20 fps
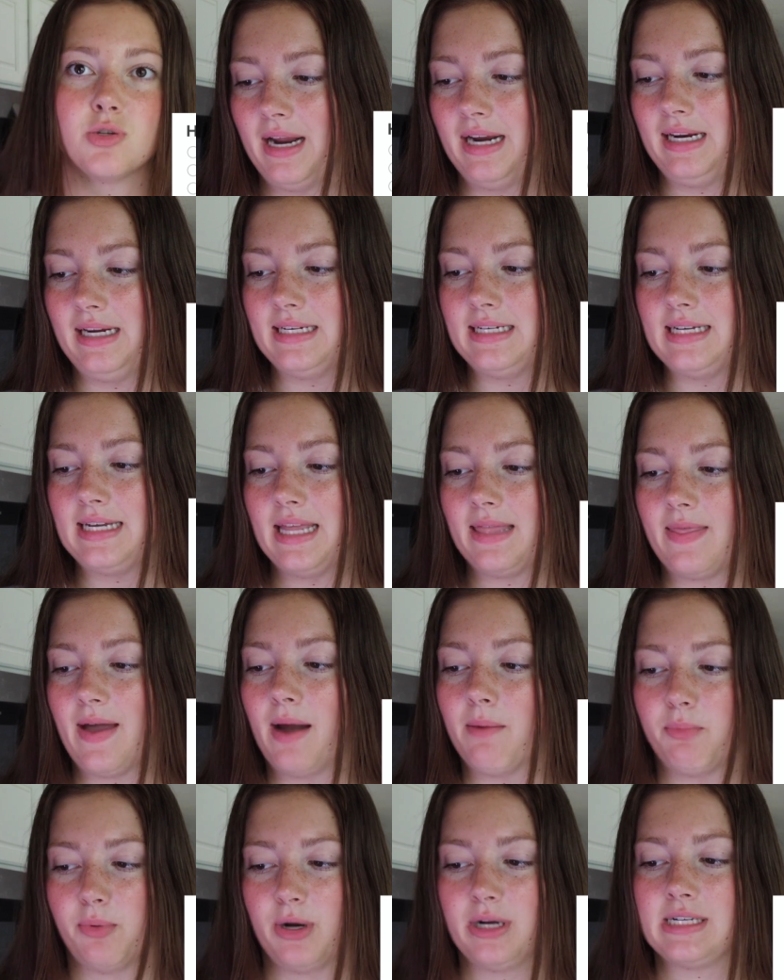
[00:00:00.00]
I need to get
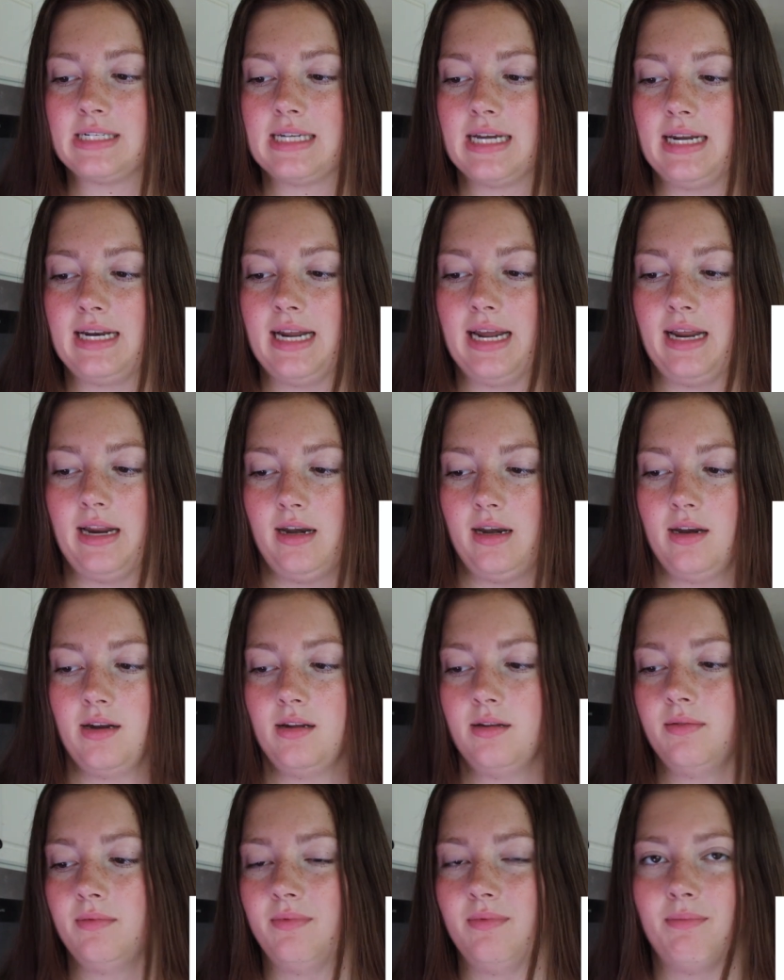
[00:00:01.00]
that printed and
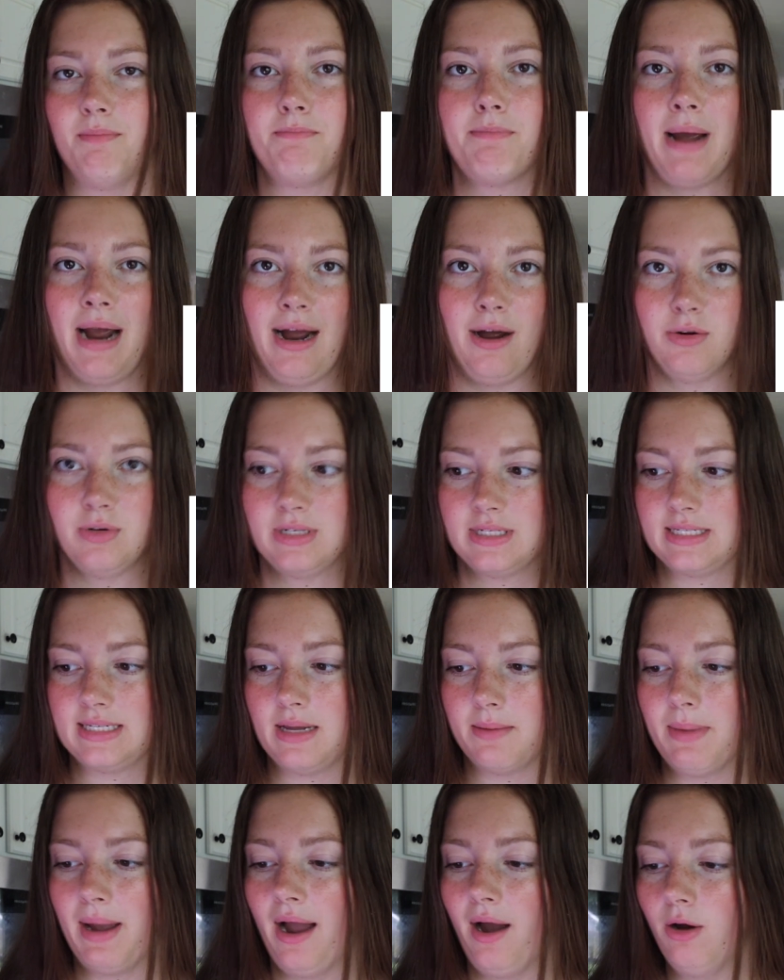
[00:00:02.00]
bound
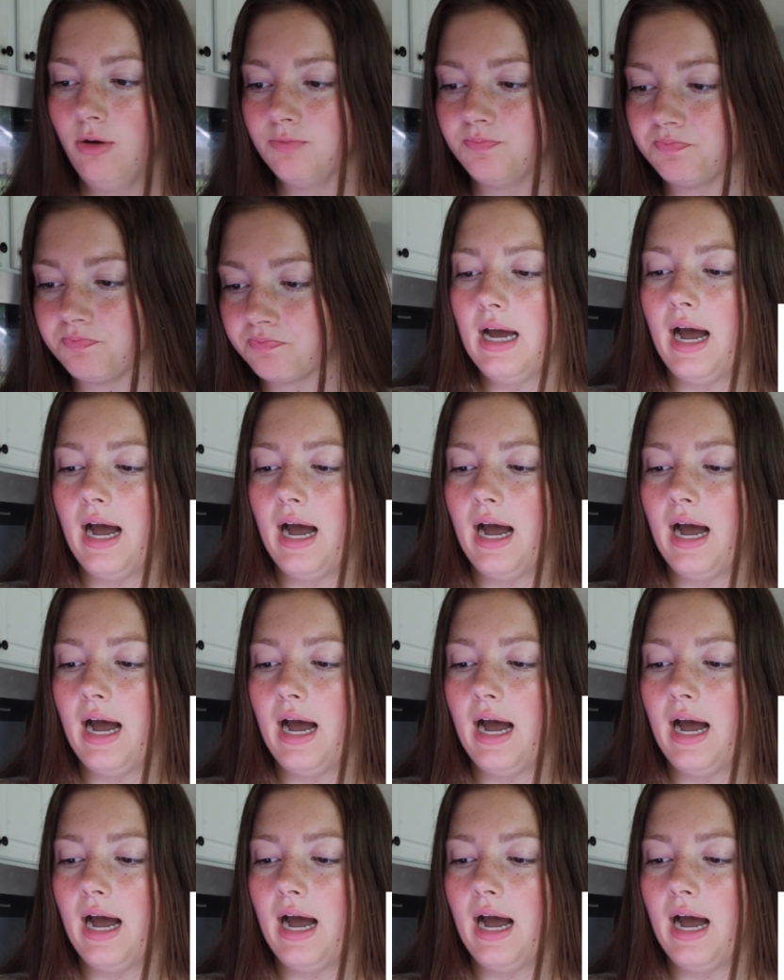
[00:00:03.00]
somehow.